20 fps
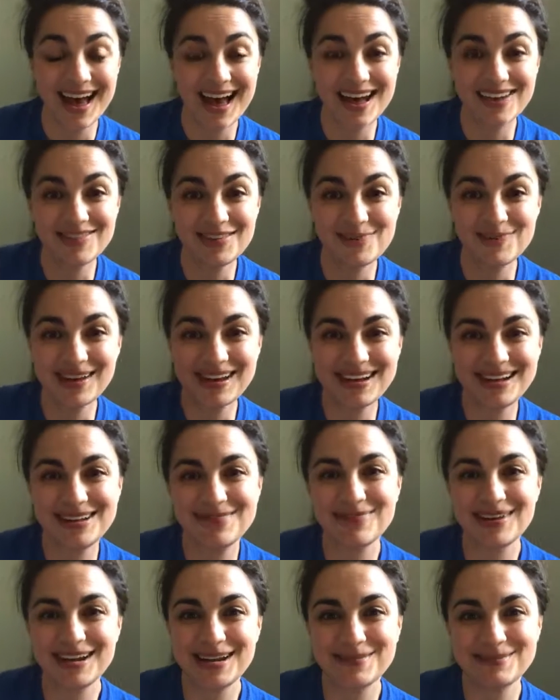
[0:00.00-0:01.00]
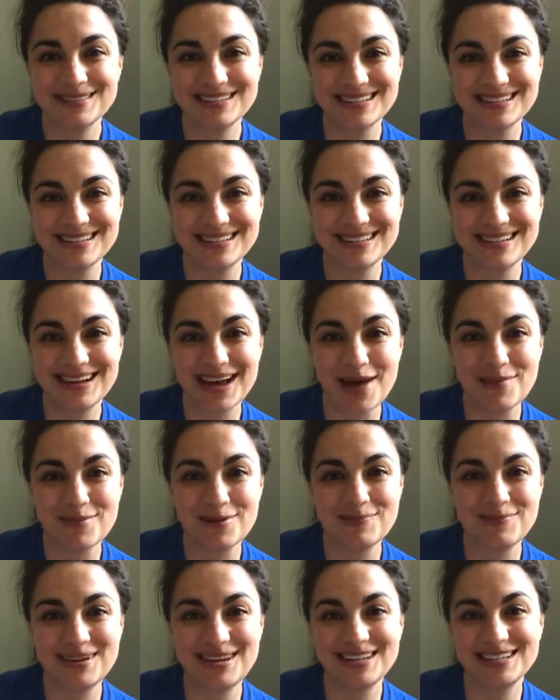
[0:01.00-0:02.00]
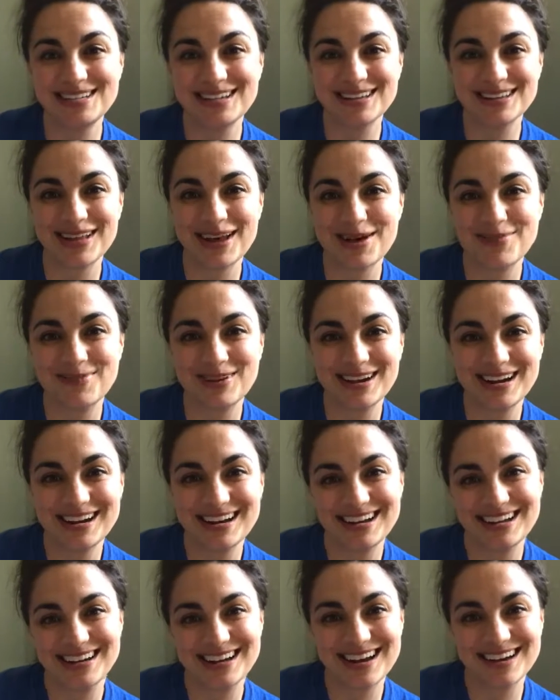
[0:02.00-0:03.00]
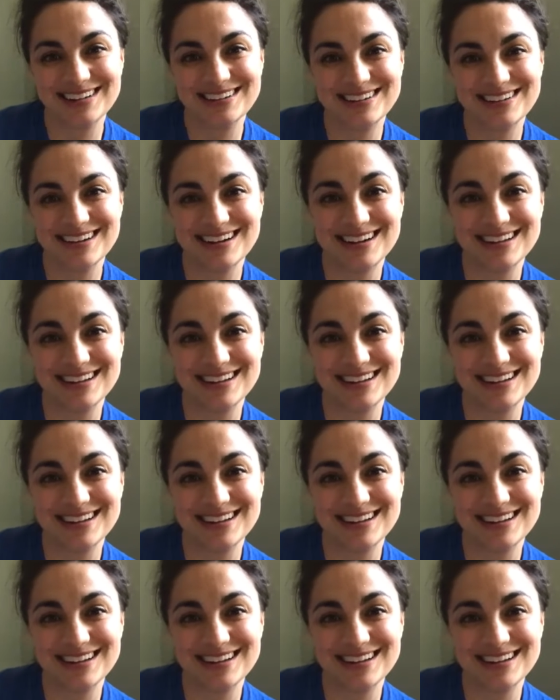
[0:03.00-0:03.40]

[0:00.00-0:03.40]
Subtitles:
Hi everybody, my name's Lindsay. I'm a PJ Library Connector,